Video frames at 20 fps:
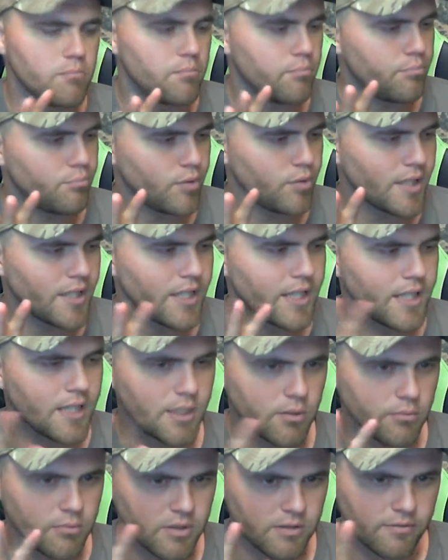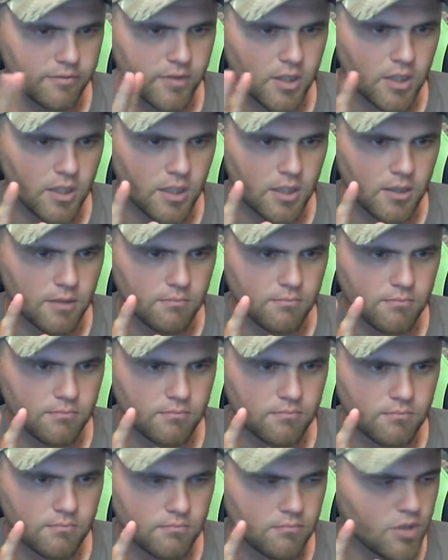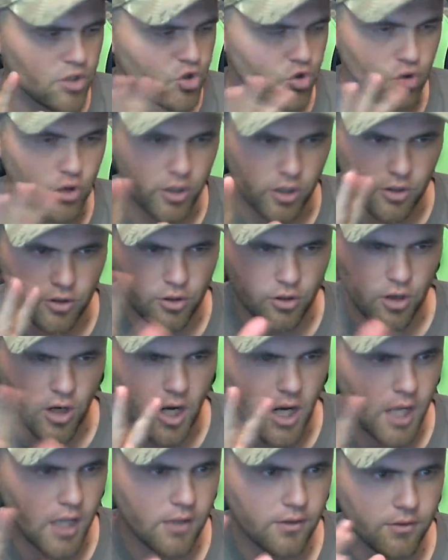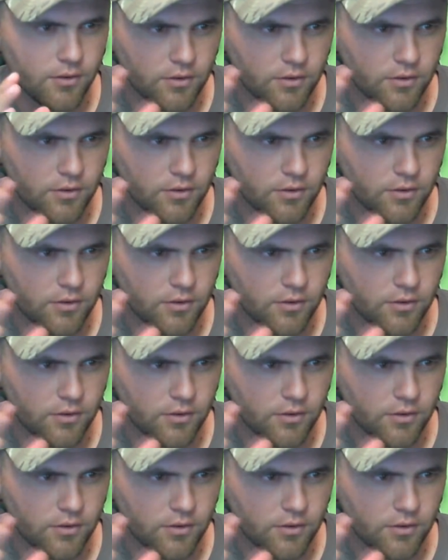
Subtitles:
play a little bit of a trick on your eyes,